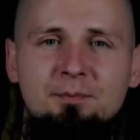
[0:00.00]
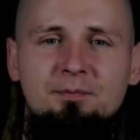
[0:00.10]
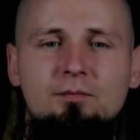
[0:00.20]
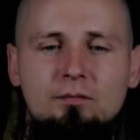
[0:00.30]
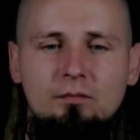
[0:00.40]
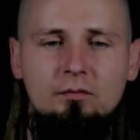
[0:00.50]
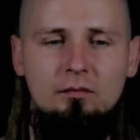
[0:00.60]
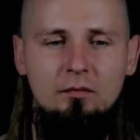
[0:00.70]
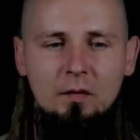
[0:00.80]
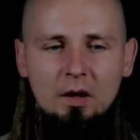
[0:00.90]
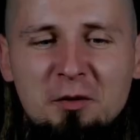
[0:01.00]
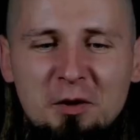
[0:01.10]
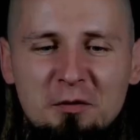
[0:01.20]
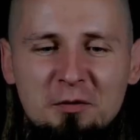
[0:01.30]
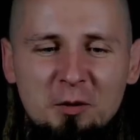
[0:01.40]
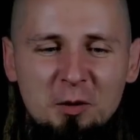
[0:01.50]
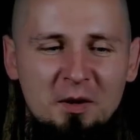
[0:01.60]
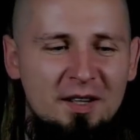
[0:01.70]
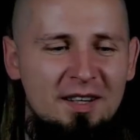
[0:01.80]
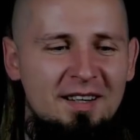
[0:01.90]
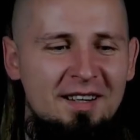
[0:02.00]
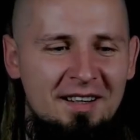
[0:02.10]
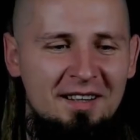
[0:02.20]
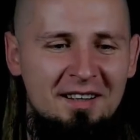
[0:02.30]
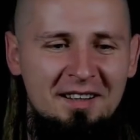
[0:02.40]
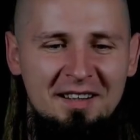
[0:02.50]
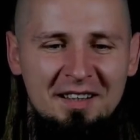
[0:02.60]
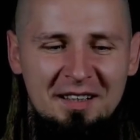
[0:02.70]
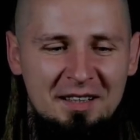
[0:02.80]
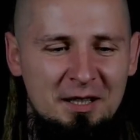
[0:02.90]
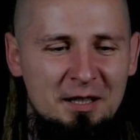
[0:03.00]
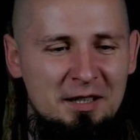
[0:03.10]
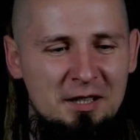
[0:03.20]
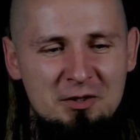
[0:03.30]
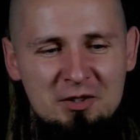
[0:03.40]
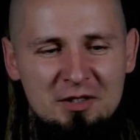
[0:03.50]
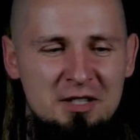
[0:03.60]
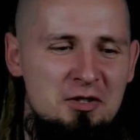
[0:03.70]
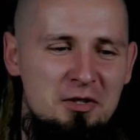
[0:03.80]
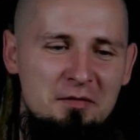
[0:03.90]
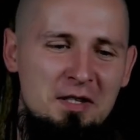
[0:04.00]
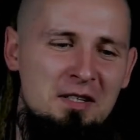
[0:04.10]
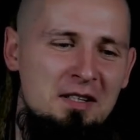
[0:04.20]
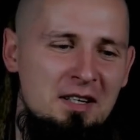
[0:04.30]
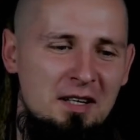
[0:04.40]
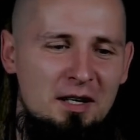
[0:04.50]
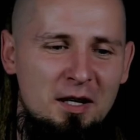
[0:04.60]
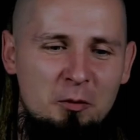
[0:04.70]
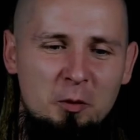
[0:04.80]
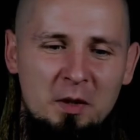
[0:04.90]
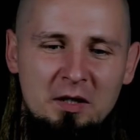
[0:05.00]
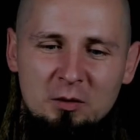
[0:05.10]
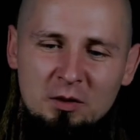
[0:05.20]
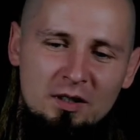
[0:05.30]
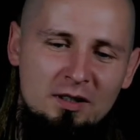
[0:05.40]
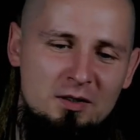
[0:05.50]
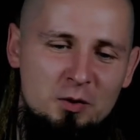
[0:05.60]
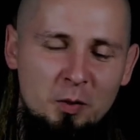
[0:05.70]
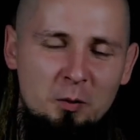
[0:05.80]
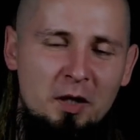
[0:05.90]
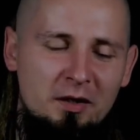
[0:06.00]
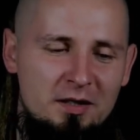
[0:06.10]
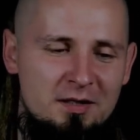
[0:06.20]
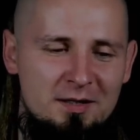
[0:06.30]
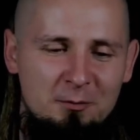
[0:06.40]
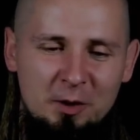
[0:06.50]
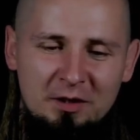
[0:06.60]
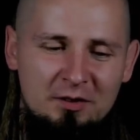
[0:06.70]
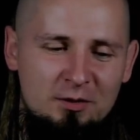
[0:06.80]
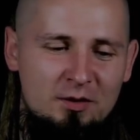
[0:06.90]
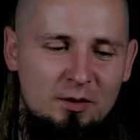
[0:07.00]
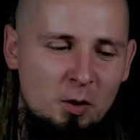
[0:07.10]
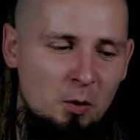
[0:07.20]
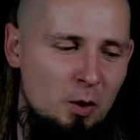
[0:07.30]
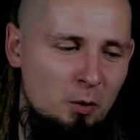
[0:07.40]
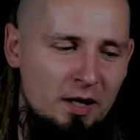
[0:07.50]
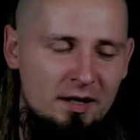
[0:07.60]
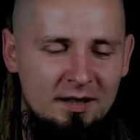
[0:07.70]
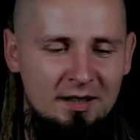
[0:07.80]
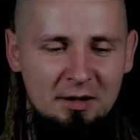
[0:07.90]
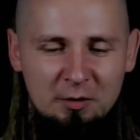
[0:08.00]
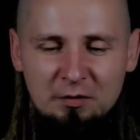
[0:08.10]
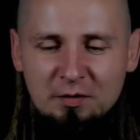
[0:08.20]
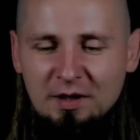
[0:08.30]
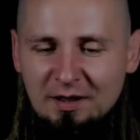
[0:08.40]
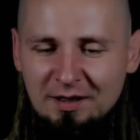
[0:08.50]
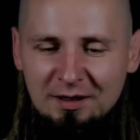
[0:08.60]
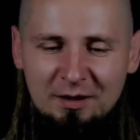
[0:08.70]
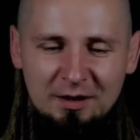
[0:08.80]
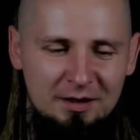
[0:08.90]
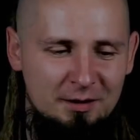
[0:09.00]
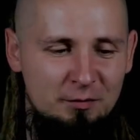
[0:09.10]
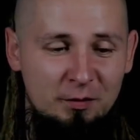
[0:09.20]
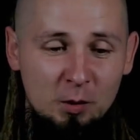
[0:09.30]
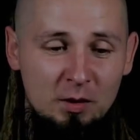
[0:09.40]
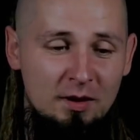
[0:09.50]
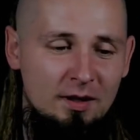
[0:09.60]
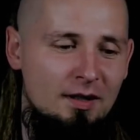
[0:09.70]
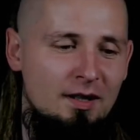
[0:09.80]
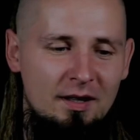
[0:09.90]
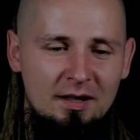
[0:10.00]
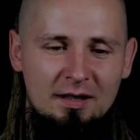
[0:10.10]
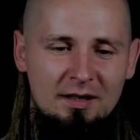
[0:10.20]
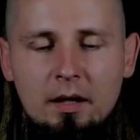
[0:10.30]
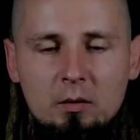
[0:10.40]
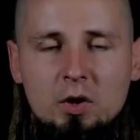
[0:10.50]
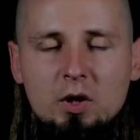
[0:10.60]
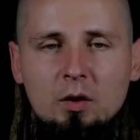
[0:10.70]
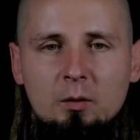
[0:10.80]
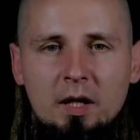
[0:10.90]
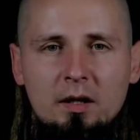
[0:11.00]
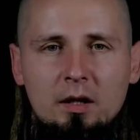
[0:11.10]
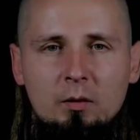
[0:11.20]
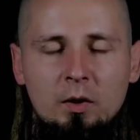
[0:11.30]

Also, we didn't pay for the food. Uh, uh, each each evening, uh, we went to the supermarkets where they throw away a lot of uh, uh, food, and I was shocked by that.